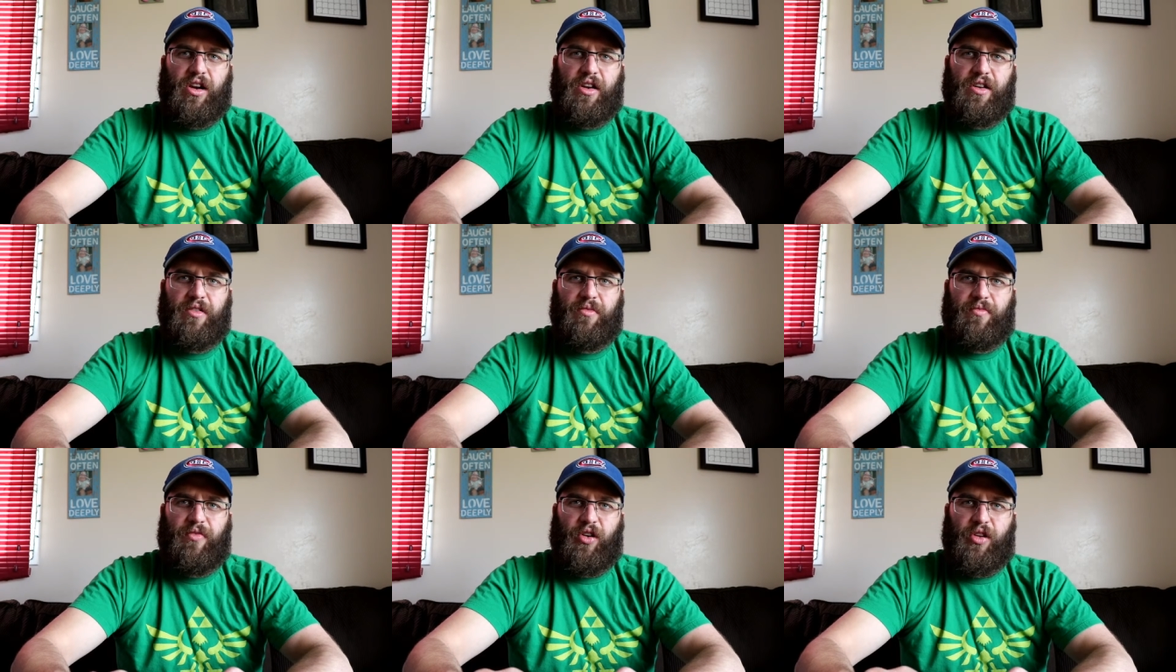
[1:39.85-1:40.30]

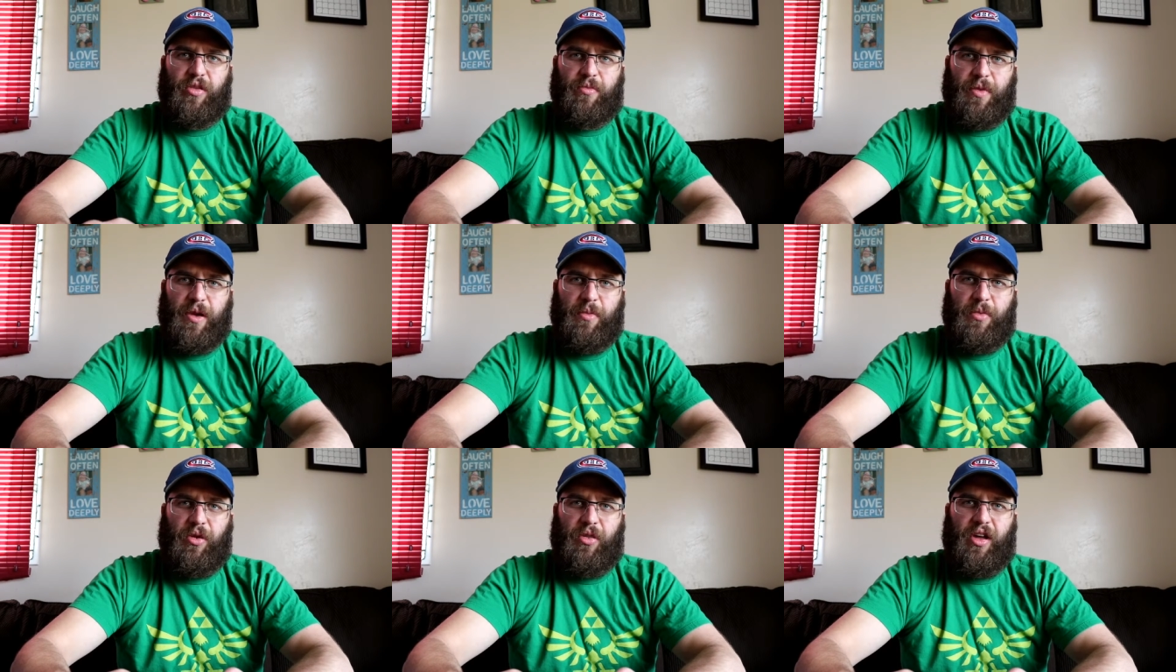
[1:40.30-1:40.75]
And for the
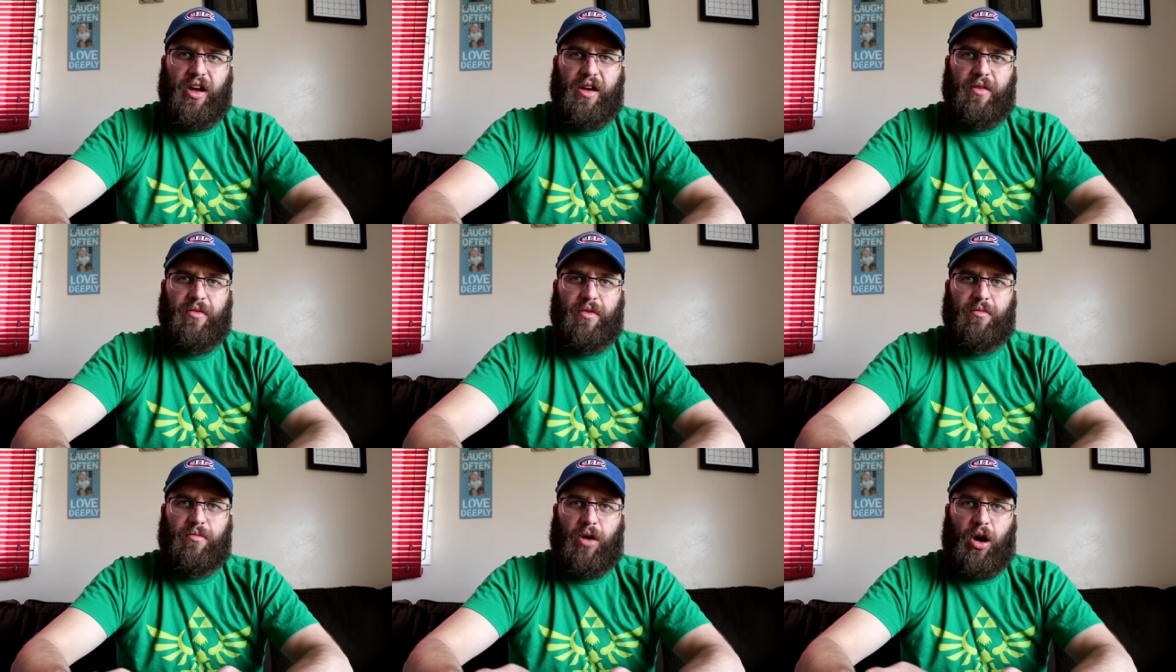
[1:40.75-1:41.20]
people
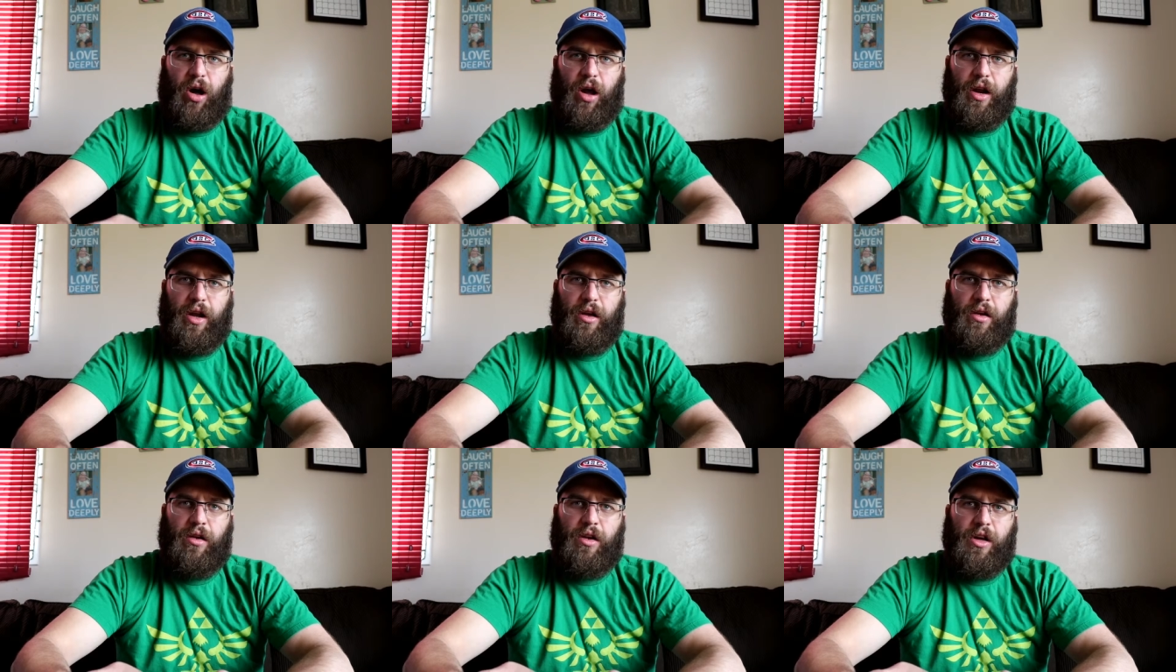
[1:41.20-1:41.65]
that
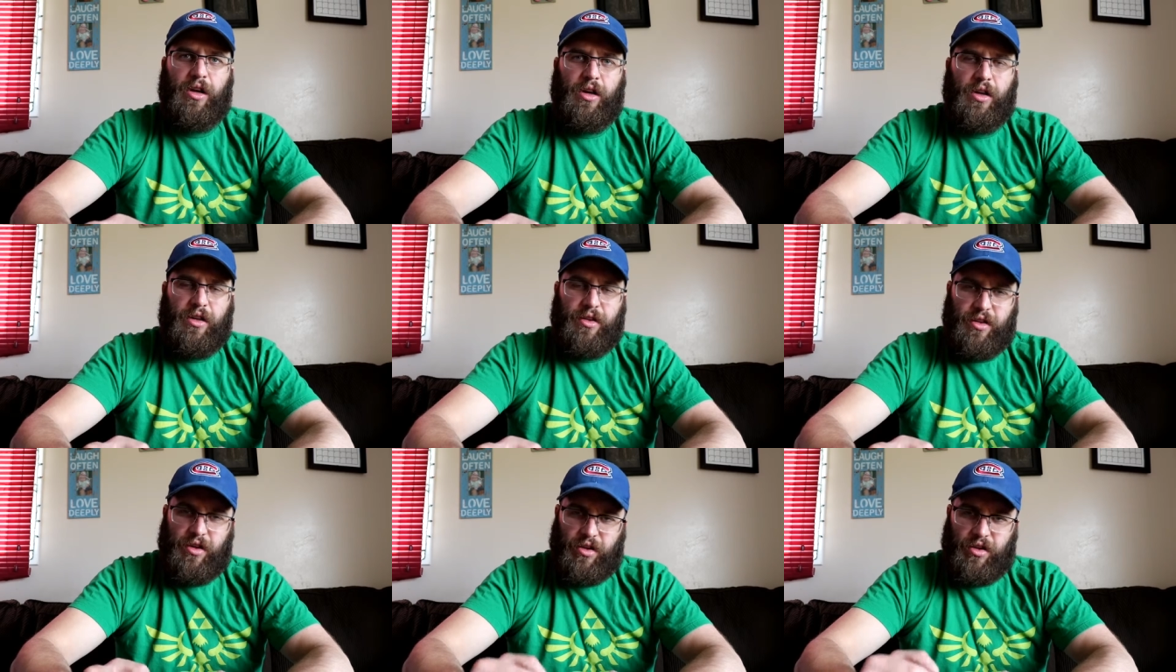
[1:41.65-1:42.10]
bought it,
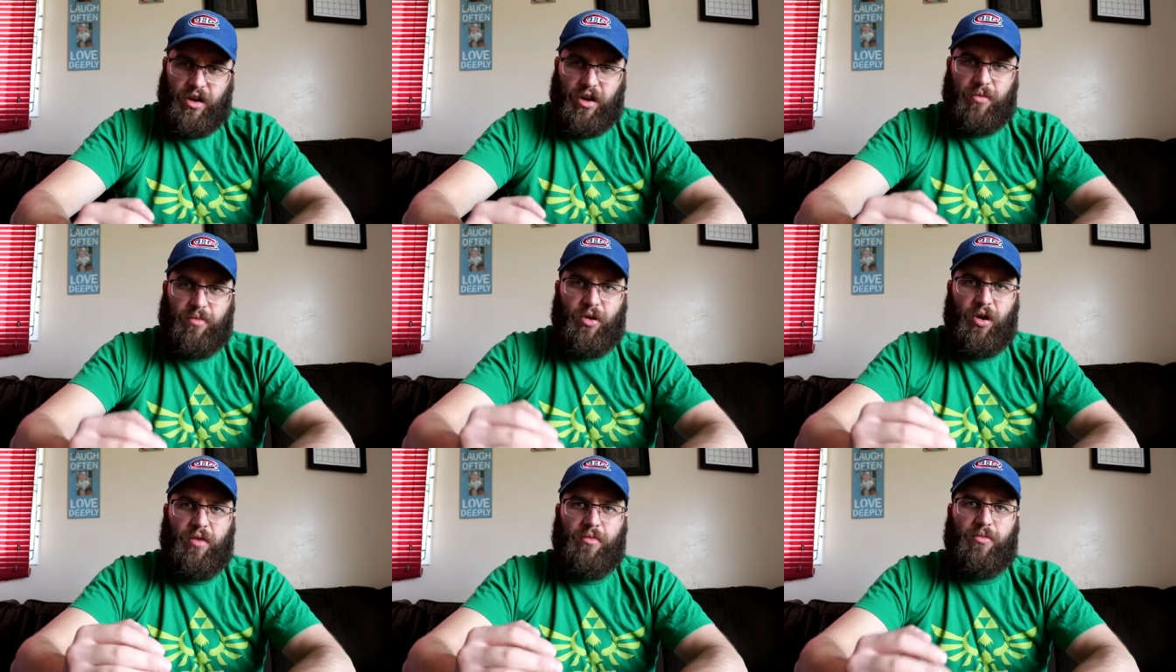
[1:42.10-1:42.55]
they're going
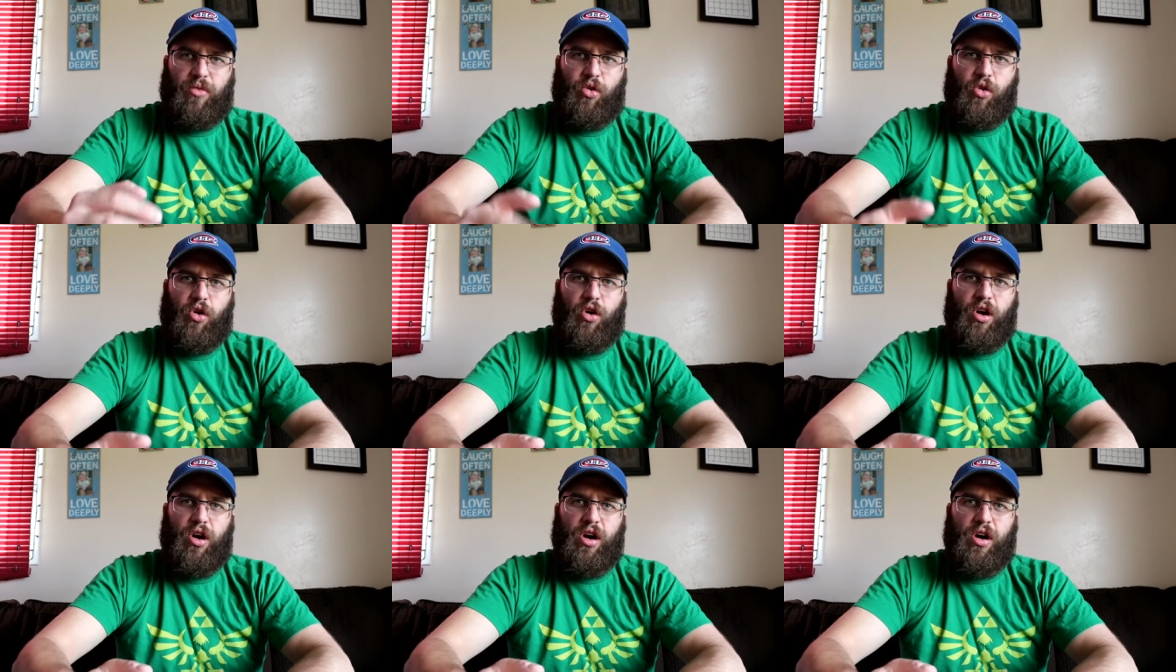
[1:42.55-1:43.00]
to put
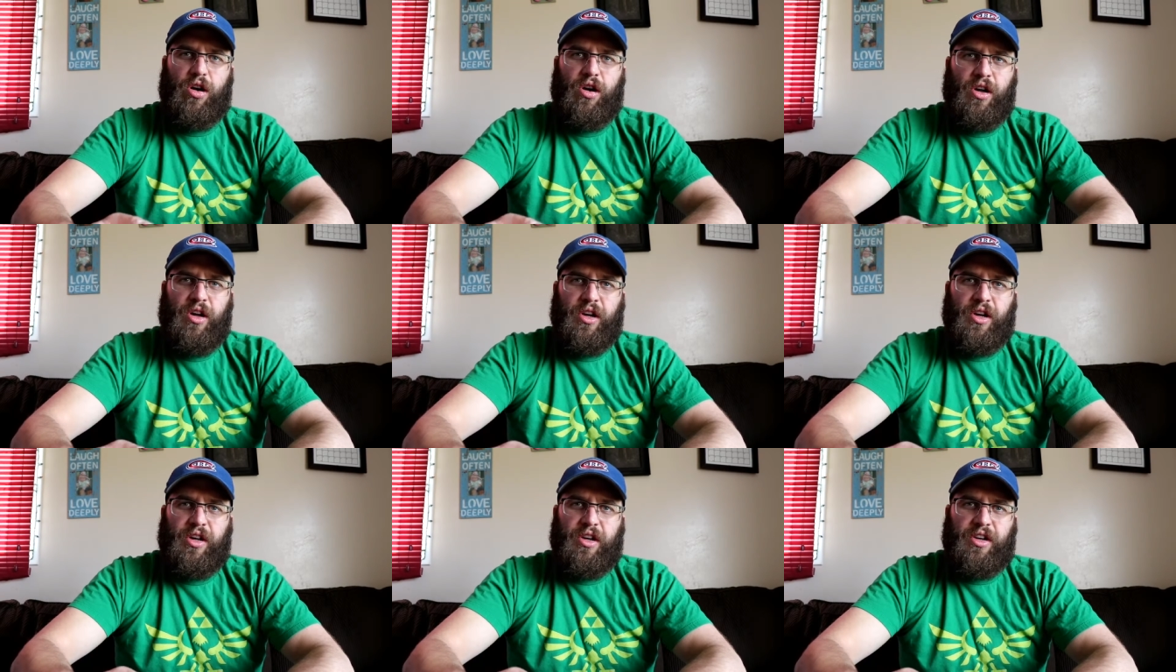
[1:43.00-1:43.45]
more
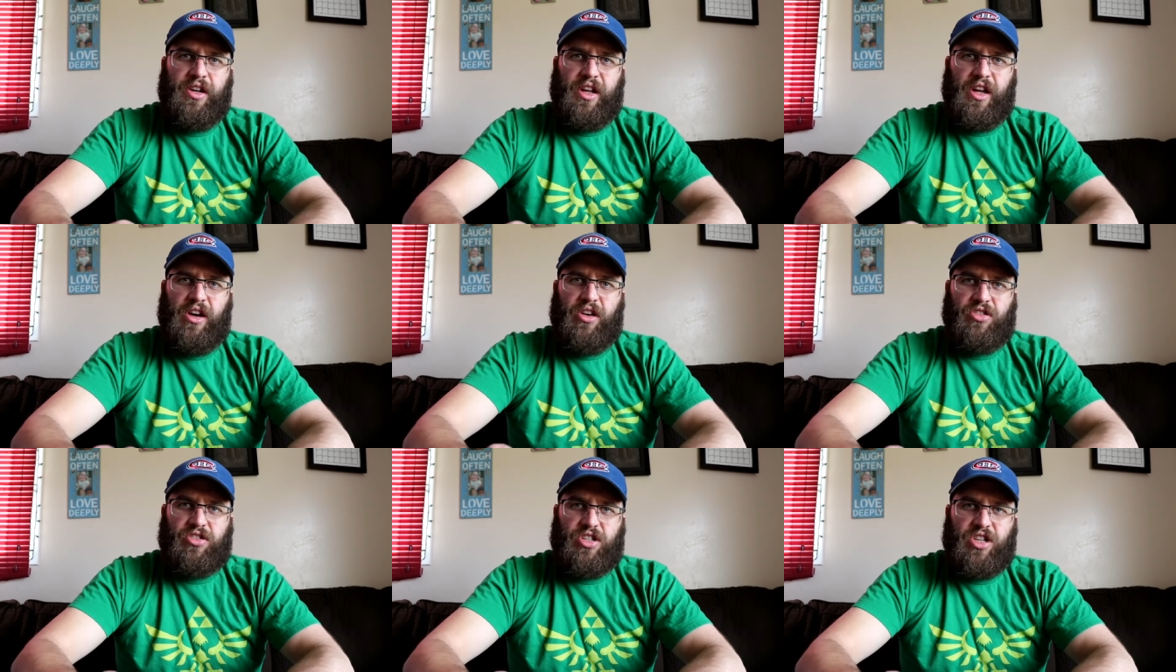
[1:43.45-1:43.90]

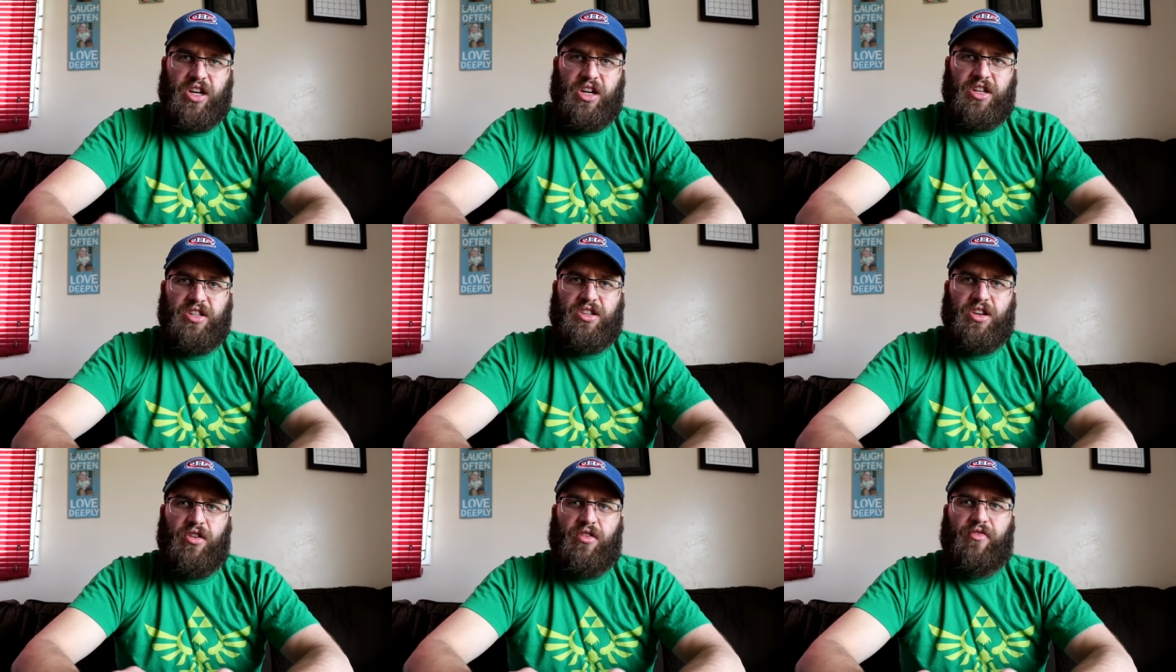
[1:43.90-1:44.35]

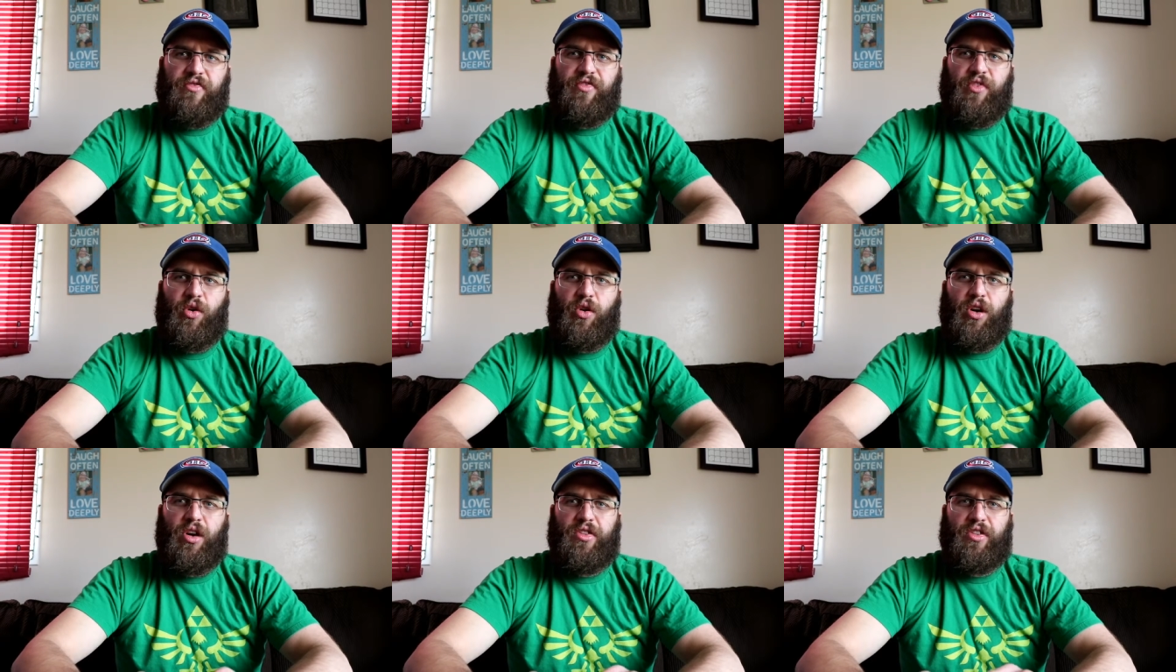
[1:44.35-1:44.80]
DLCs out
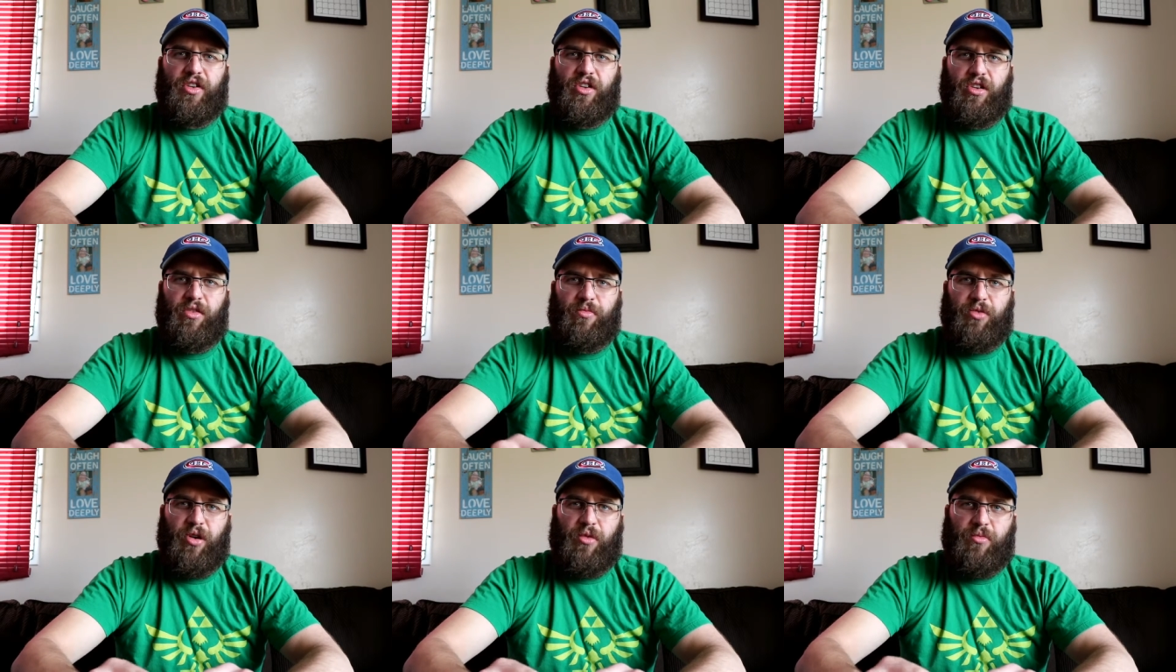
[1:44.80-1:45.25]
for it. They're
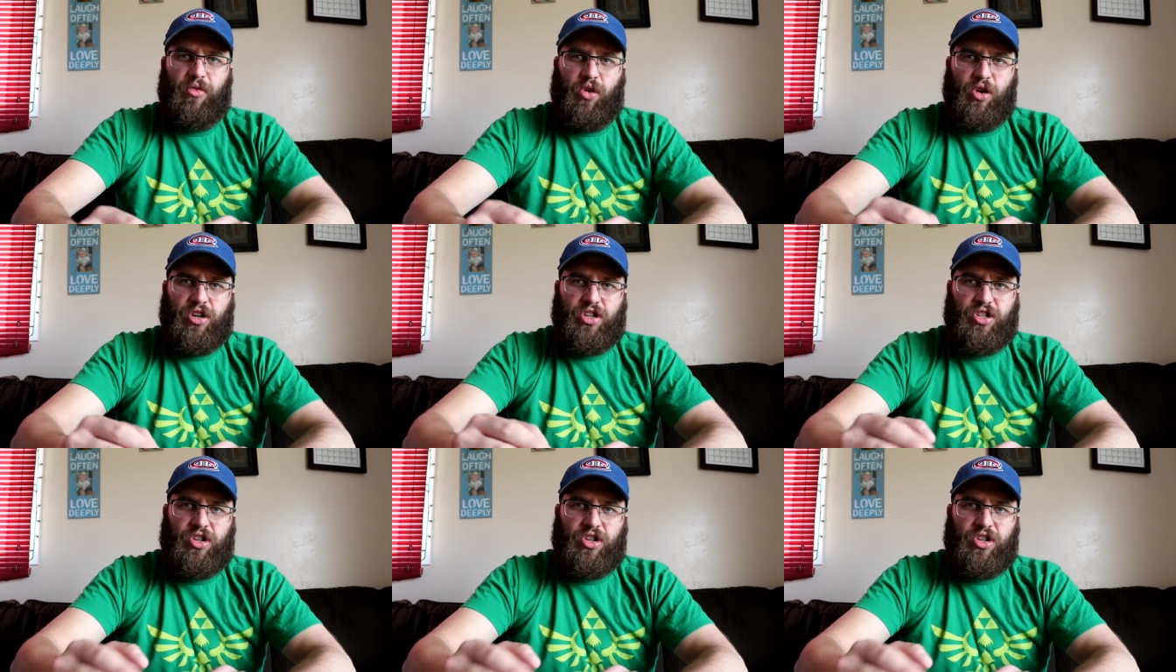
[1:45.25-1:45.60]
going to put more